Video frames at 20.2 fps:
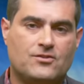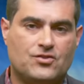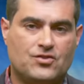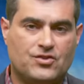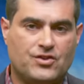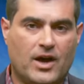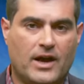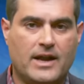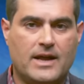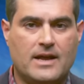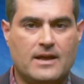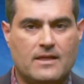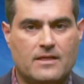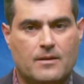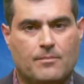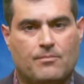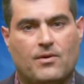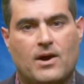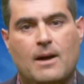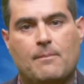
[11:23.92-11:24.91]
studying
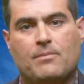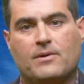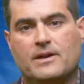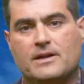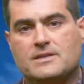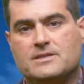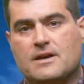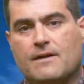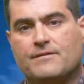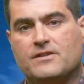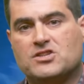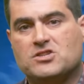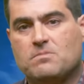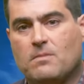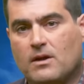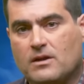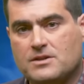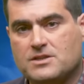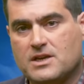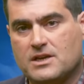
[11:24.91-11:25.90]
the properties of the
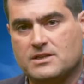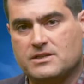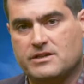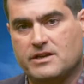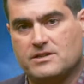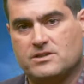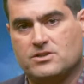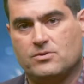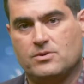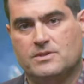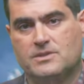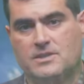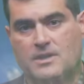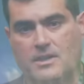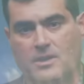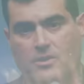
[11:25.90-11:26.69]
smallest constituents